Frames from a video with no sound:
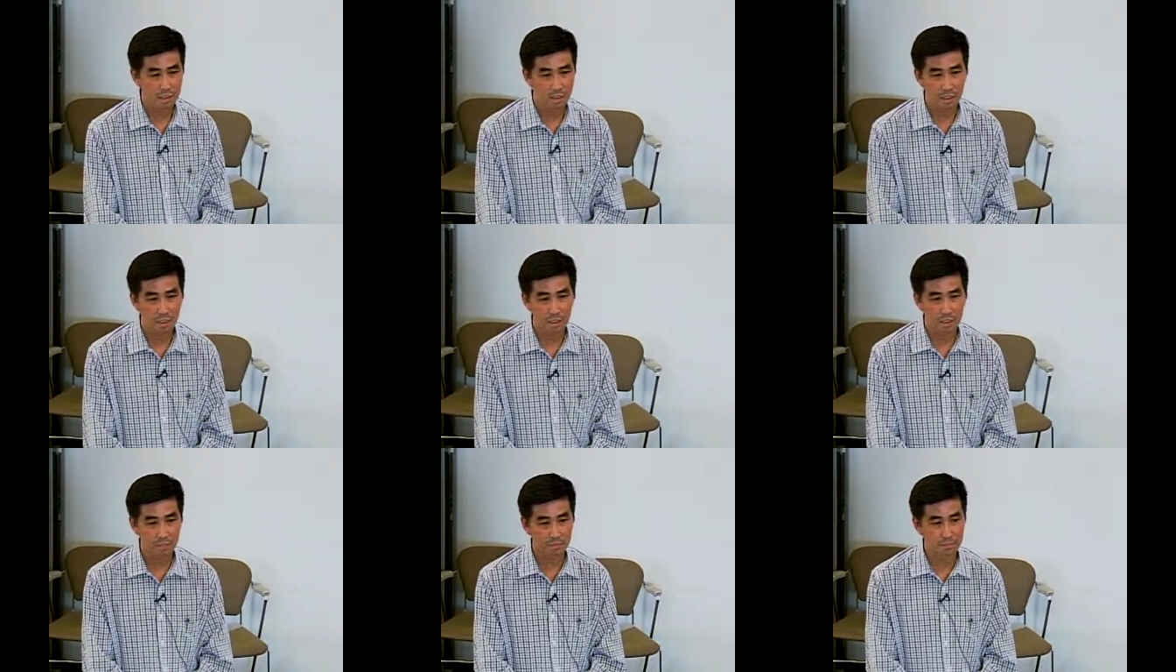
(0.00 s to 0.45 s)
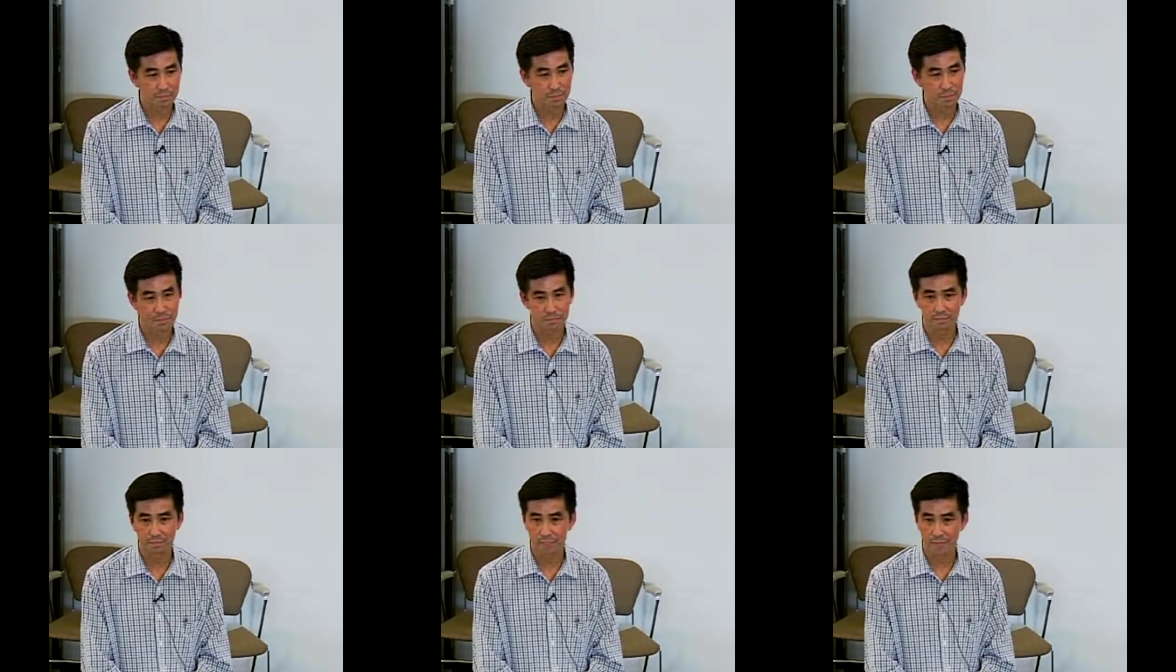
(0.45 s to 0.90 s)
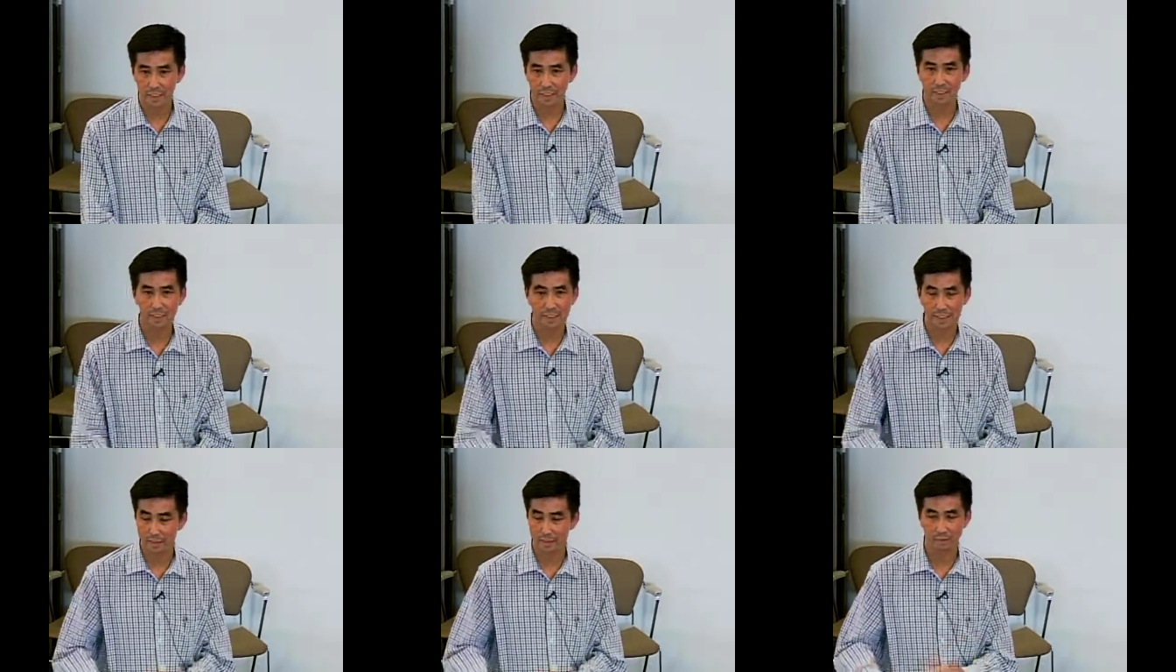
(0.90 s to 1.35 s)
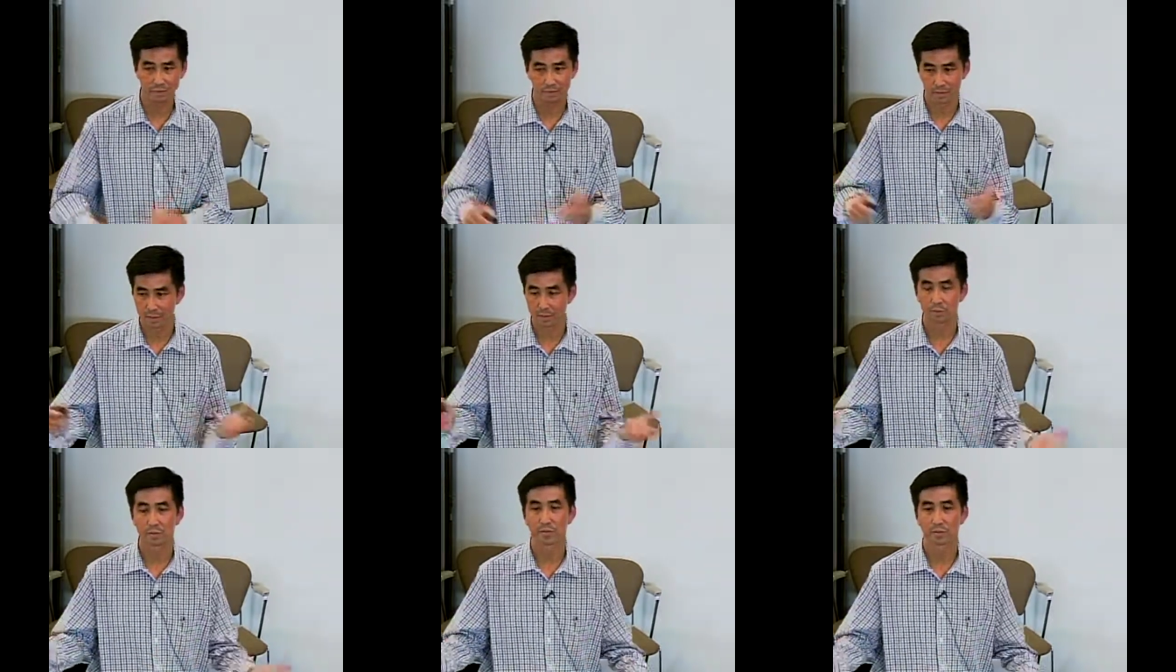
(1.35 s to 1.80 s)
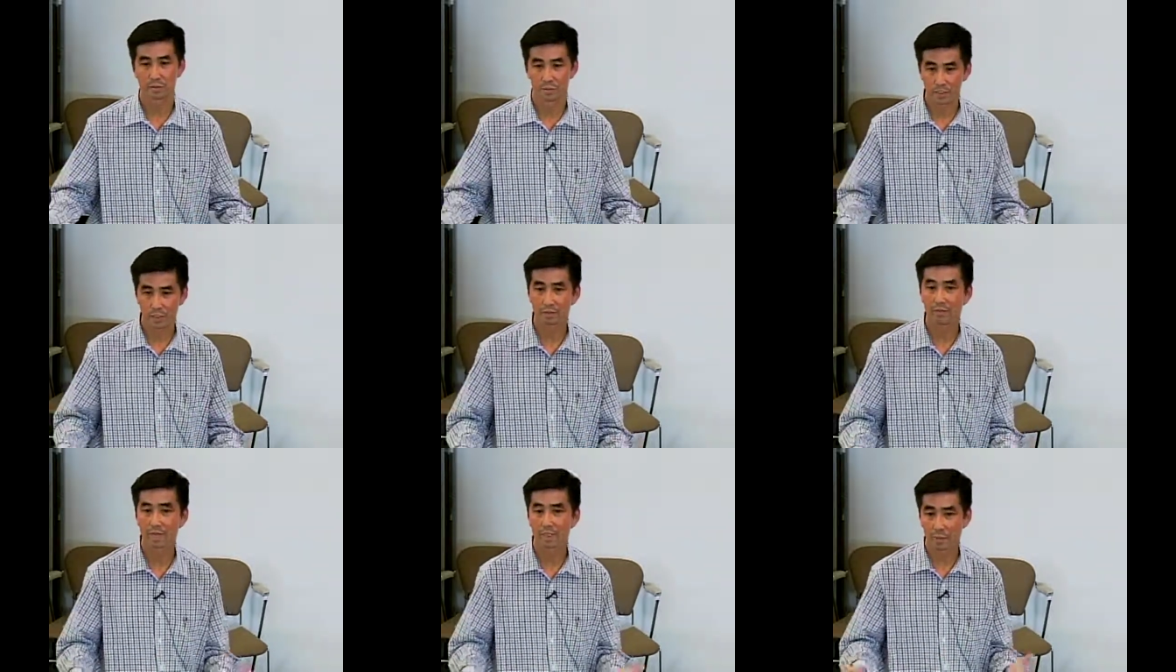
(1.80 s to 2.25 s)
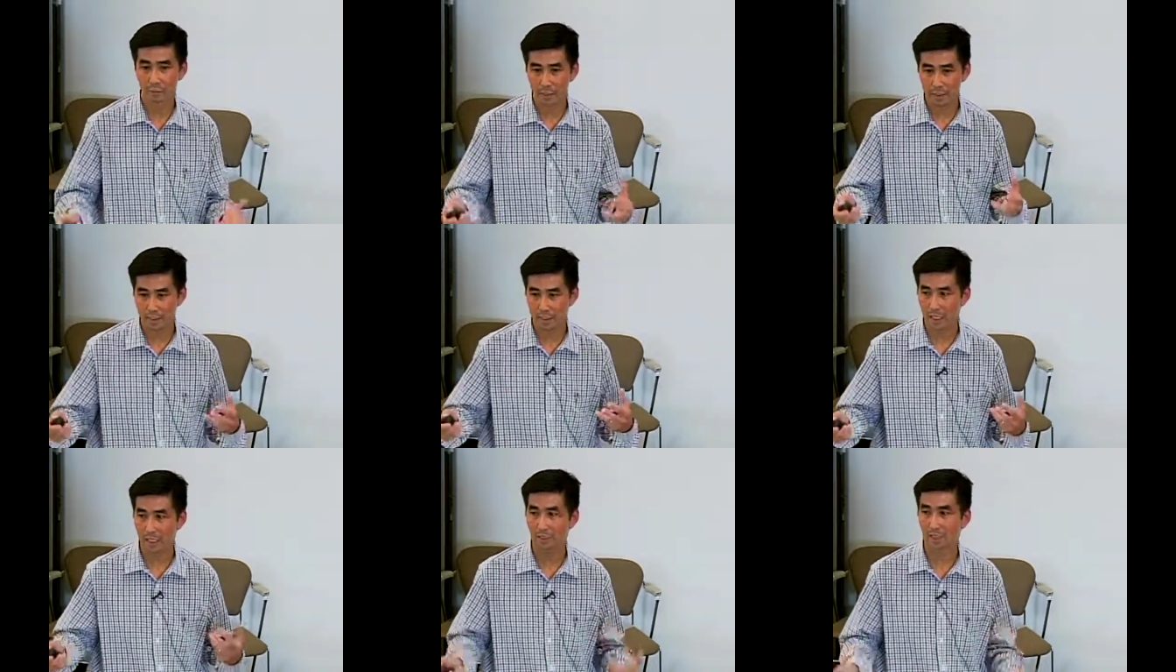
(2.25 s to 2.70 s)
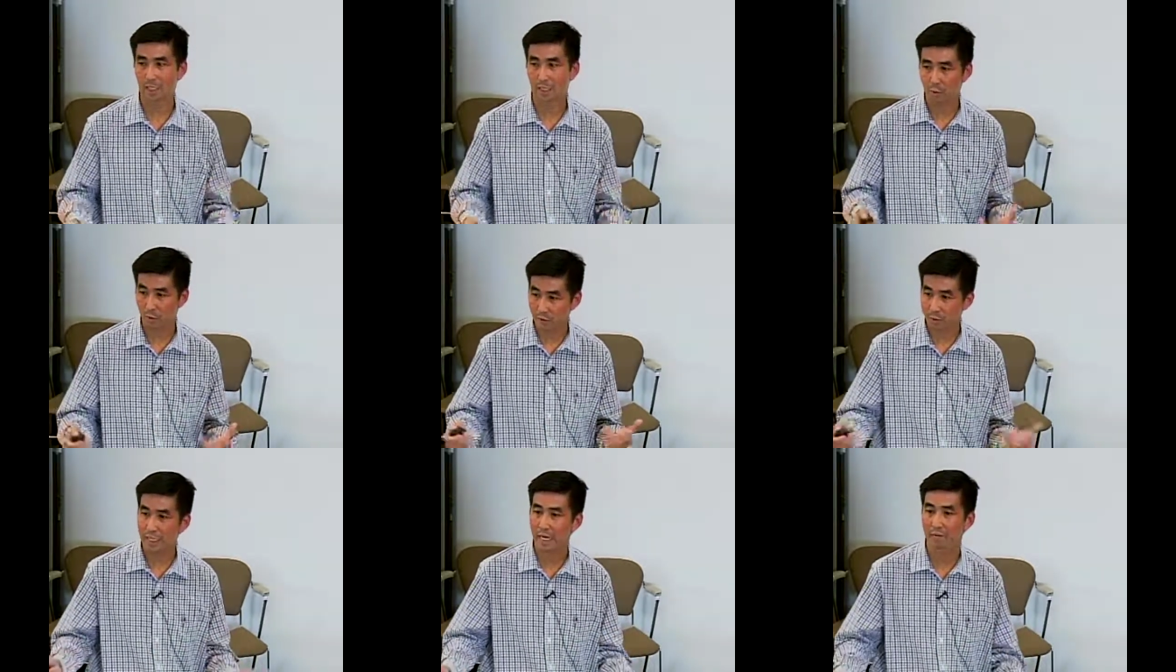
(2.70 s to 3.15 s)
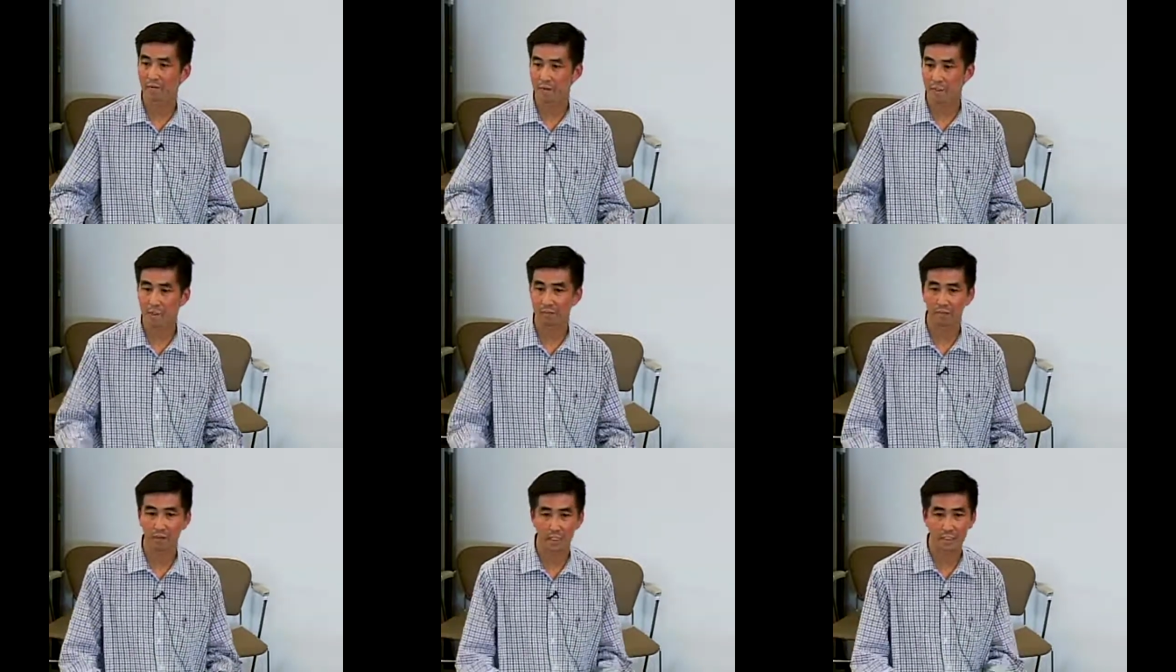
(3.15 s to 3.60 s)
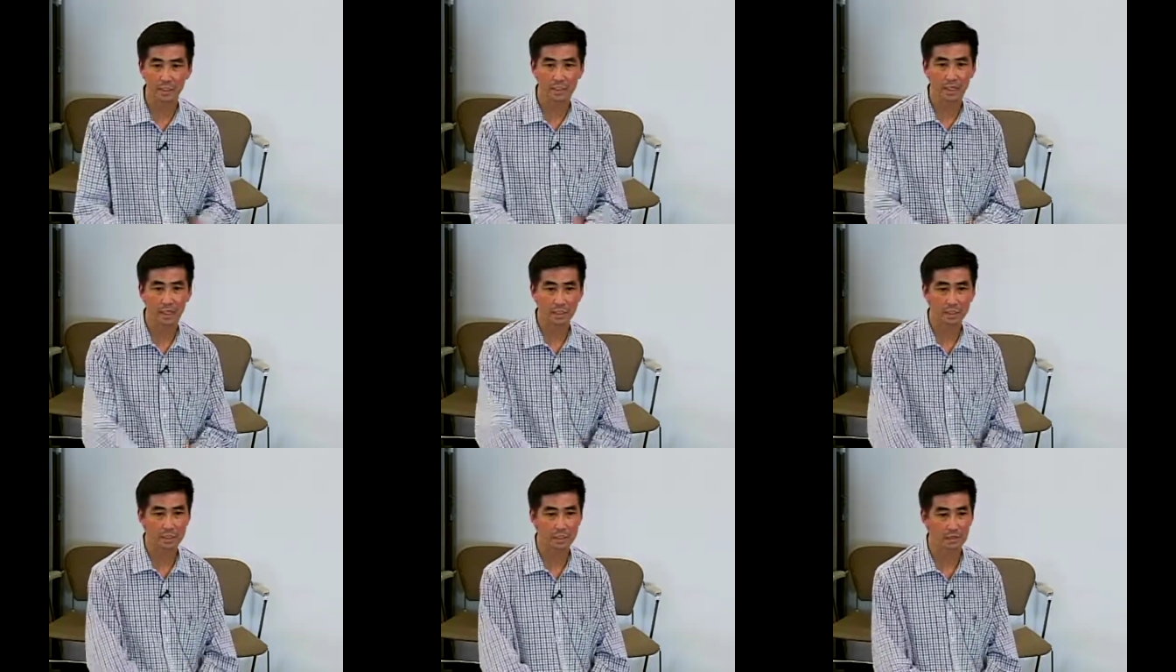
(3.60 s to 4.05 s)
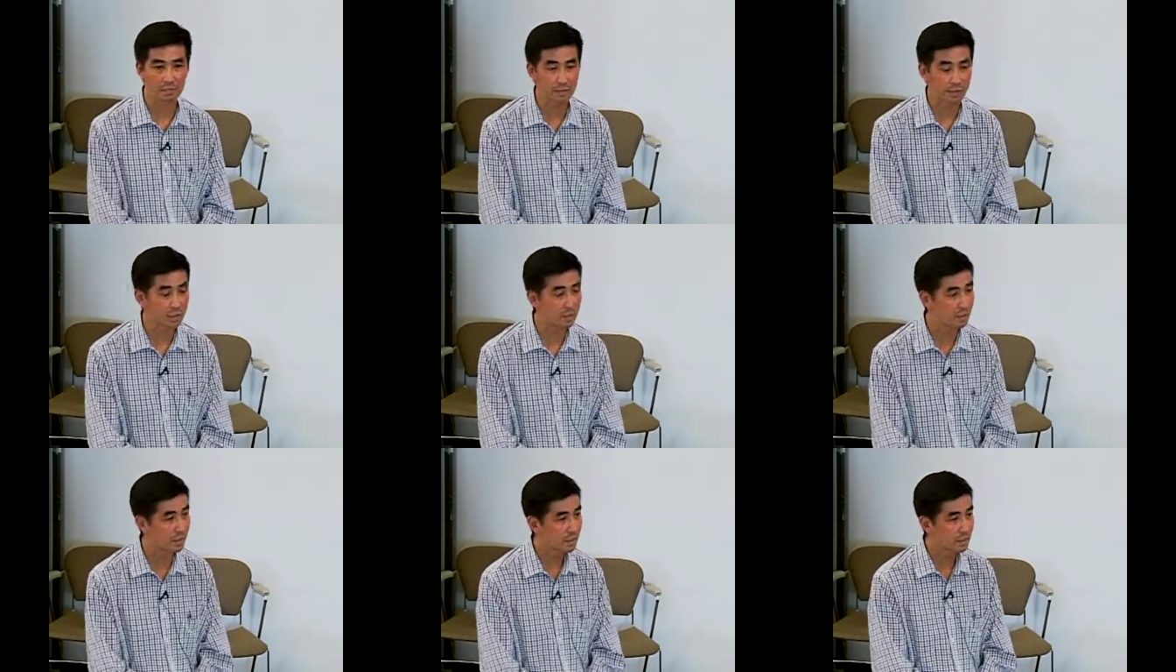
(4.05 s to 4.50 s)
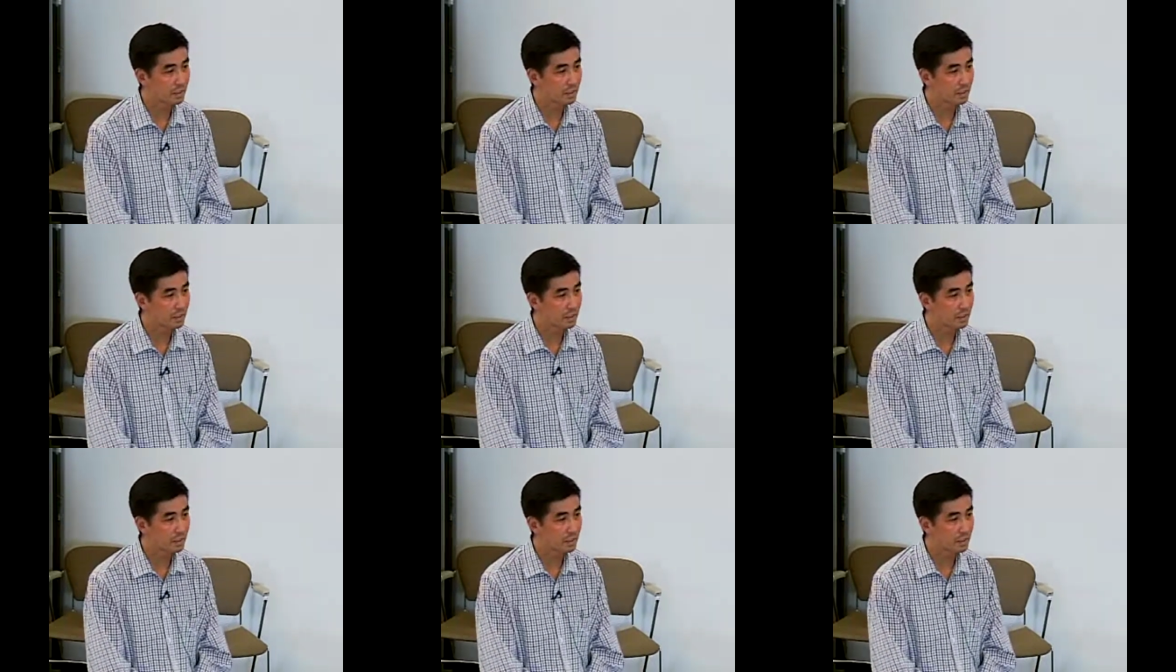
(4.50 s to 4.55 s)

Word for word: um, like this evaluated like, like what's the average effect size of, a